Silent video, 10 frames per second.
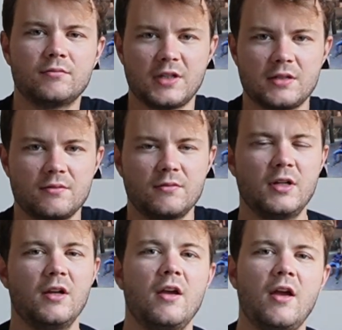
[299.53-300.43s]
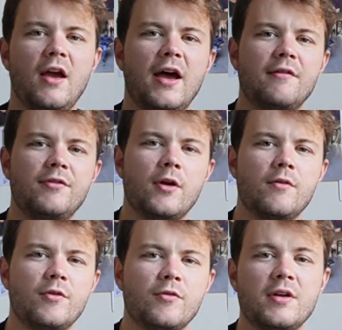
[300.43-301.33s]
That's
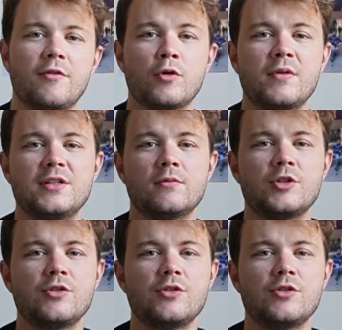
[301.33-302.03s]
for a reason which